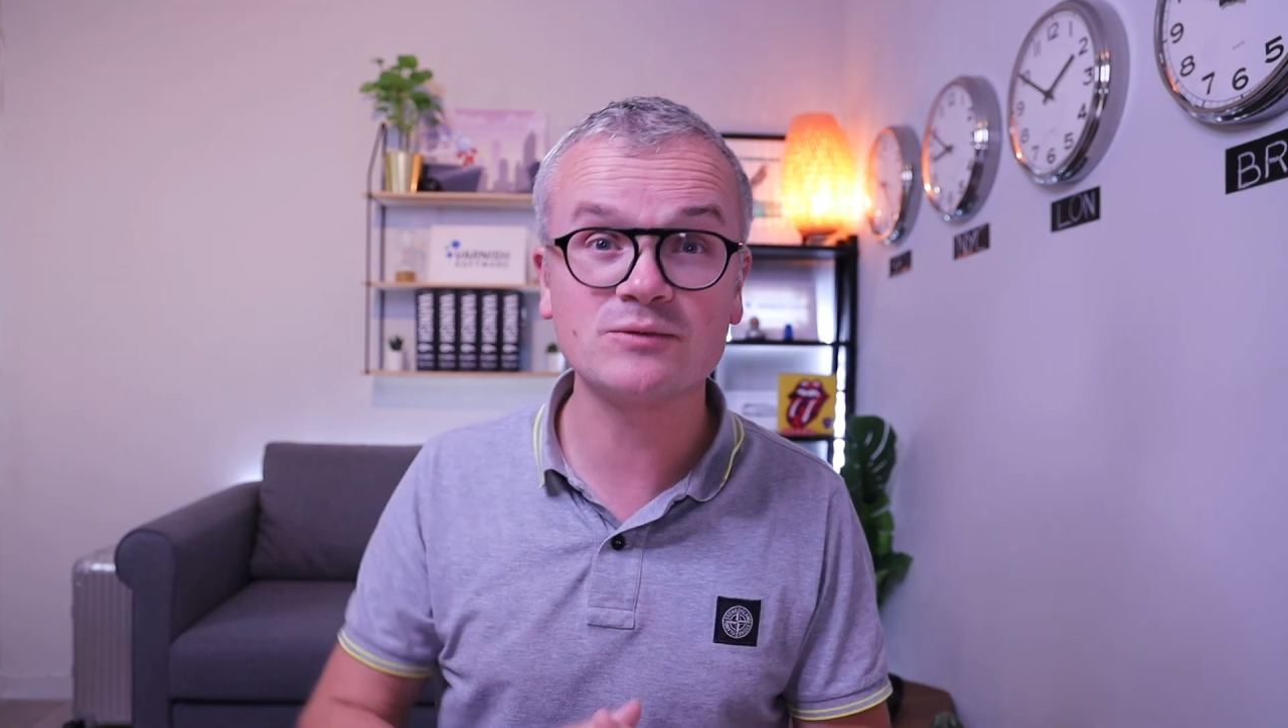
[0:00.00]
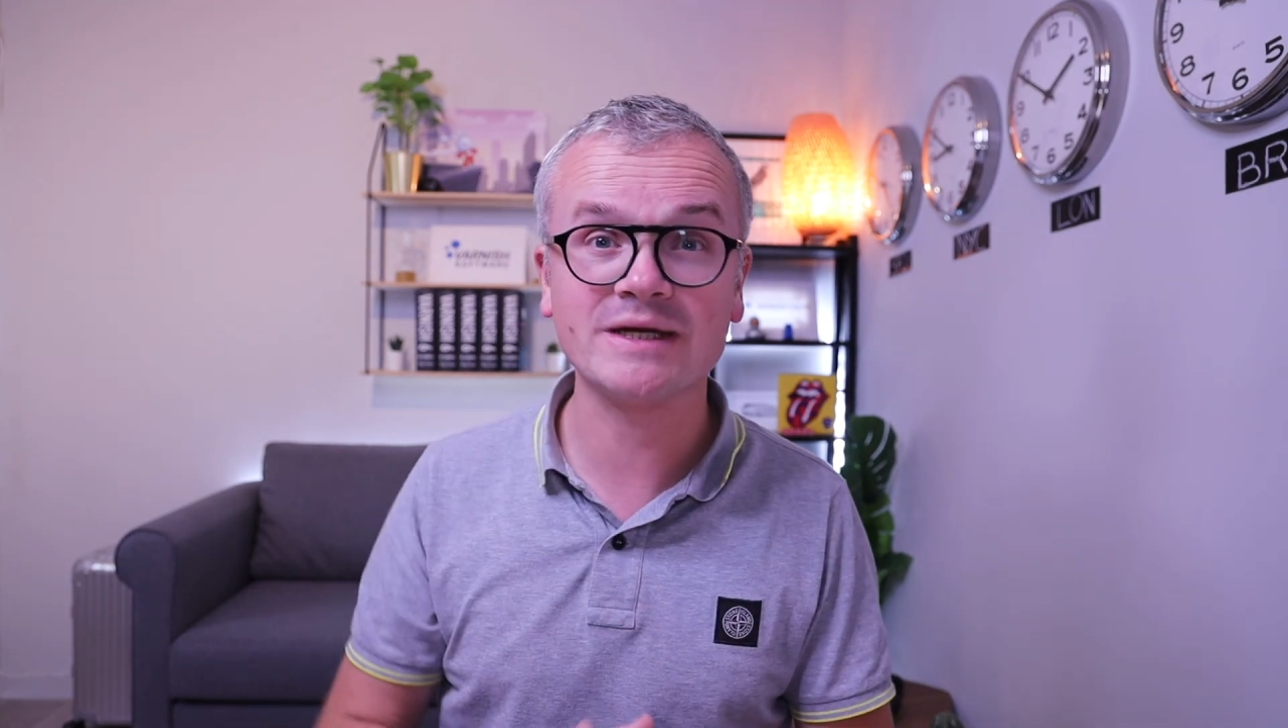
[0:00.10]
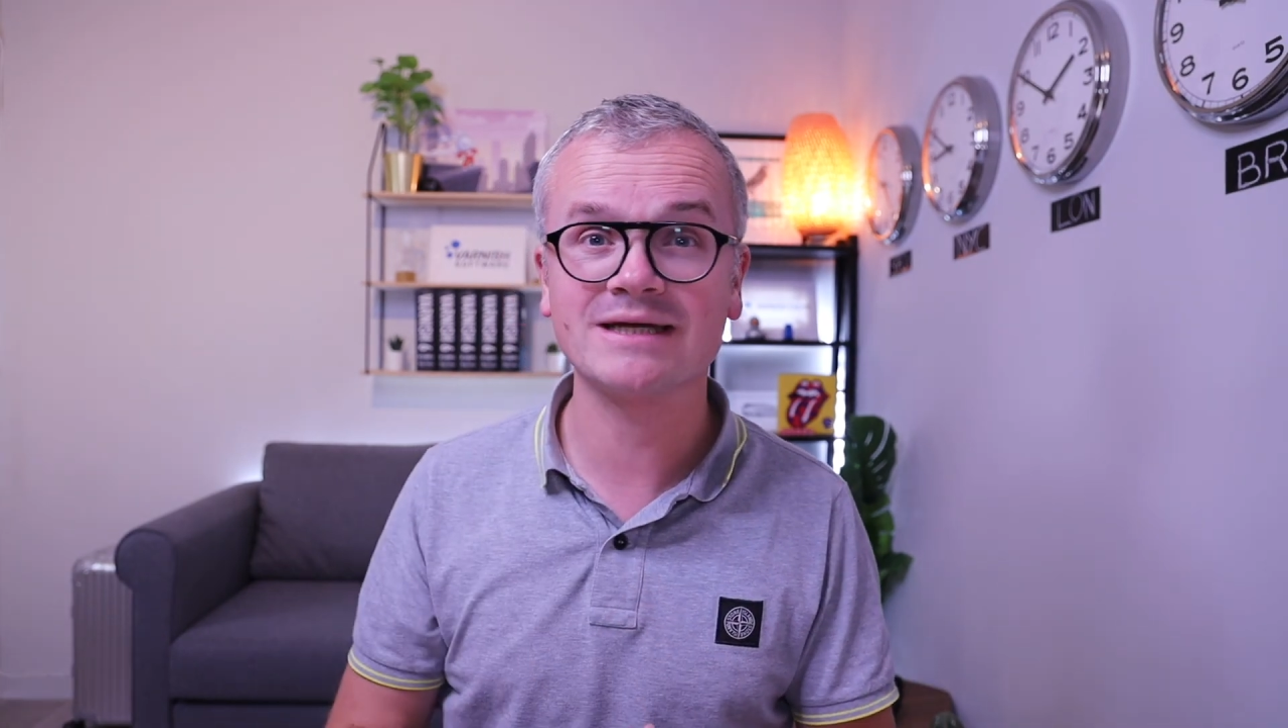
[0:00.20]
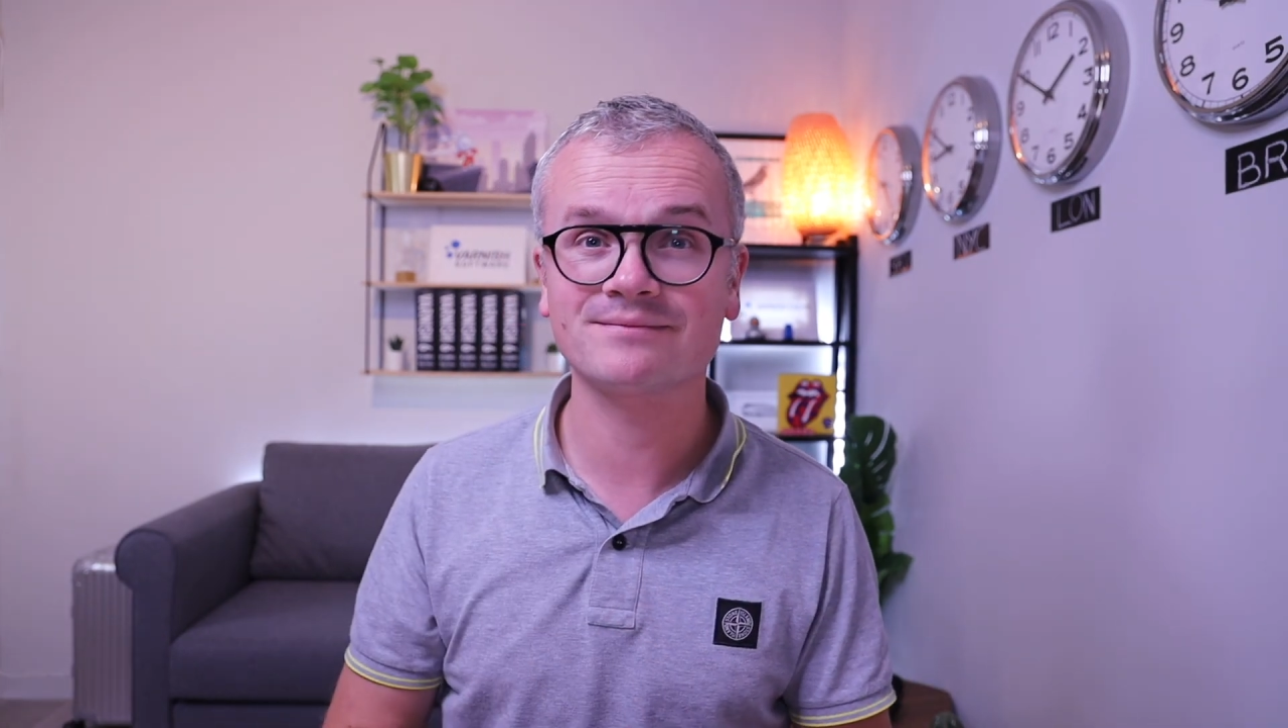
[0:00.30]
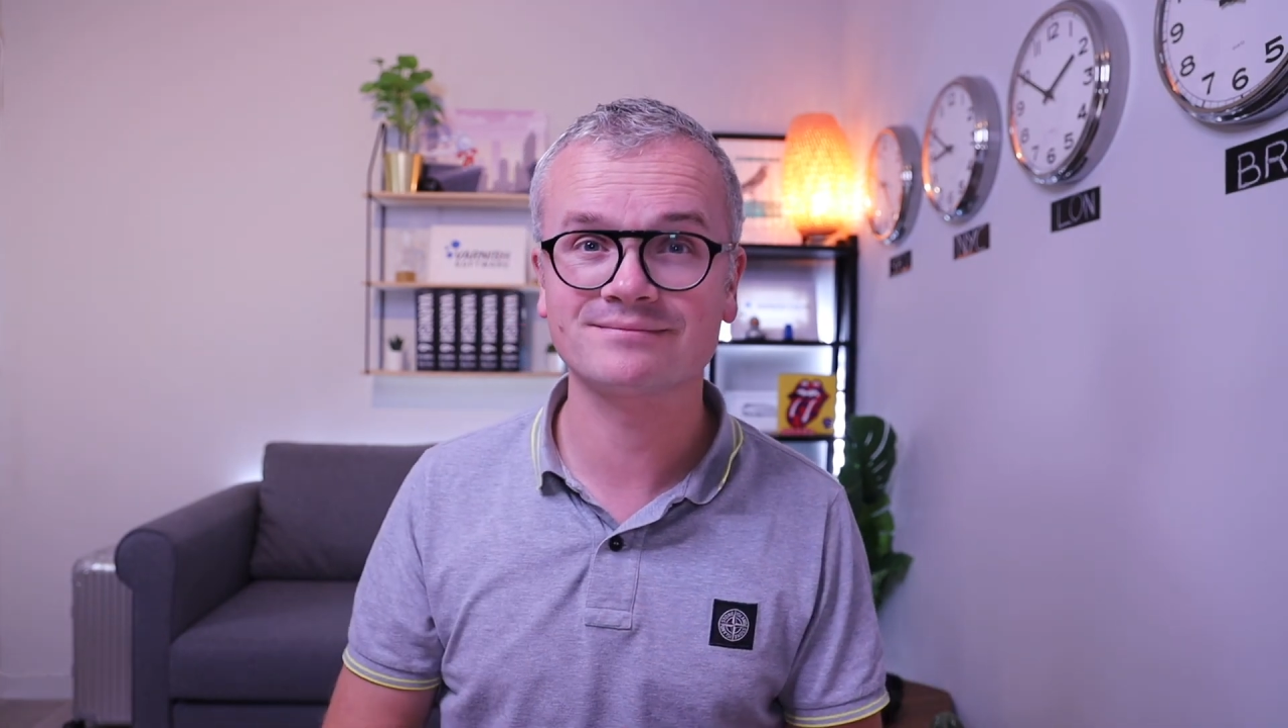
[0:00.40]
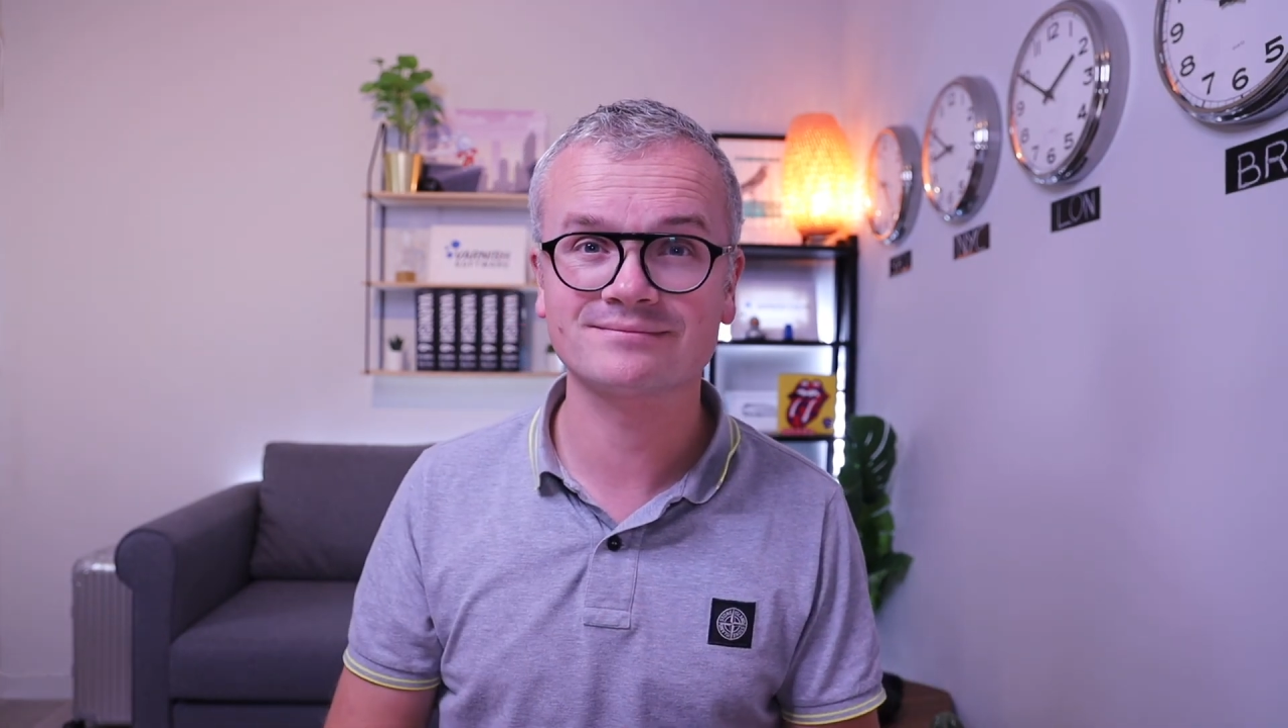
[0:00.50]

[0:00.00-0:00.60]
week.